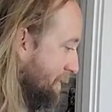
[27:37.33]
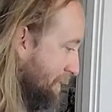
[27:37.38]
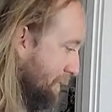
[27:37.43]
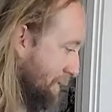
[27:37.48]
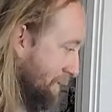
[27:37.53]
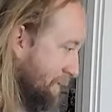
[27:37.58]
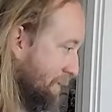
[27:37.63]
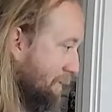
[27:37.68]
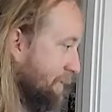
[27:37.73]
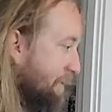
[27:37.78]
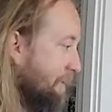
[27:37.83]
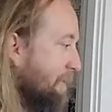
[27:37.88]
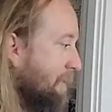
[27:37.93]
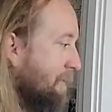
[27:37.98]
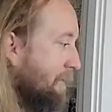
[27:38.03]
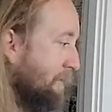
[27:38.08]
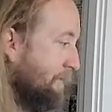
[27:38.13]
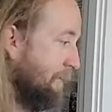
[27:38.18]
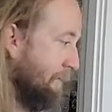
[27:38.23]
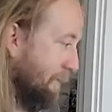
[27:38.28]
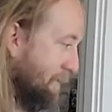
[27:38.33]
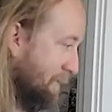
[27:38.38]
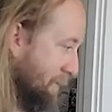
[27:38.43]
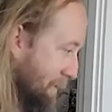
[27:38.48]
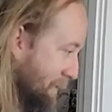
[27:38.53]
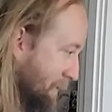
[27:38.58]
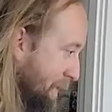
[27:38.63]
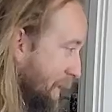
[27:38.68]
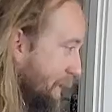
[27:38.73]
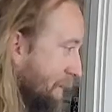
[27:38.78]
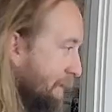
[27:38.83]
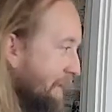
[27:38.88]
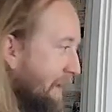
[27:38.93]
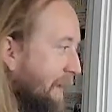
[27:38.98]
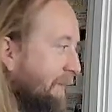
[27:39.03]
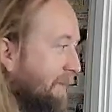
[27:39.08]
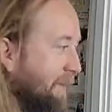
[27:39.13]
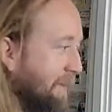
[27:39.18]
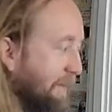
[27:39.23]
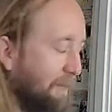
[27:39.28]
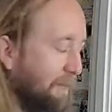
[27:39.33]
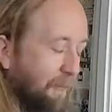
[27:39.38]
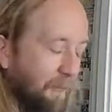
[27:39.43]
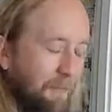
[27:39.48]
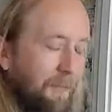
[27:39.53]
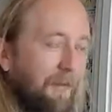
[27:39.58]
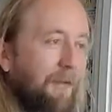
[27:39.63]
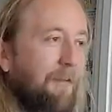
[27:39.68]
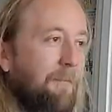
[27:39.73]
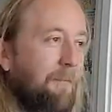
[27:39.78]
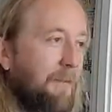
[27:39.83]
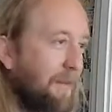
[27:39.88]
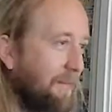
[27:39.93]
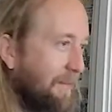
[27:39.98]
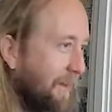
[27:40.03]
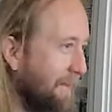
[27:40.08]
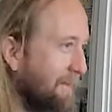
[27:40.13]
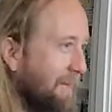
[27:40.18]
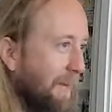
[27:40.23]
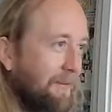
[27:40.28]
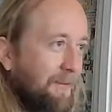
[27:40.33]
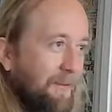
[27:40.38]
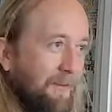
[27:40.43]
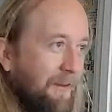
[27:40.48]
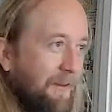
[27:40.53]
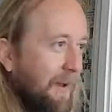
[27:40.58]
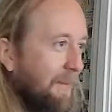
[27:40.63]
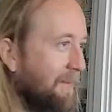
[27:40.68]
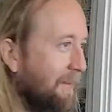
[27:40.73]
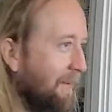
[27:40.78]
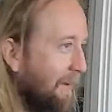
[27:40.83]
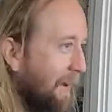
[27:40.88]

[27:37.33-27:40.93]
So that's the forbidden beat. That's that to get.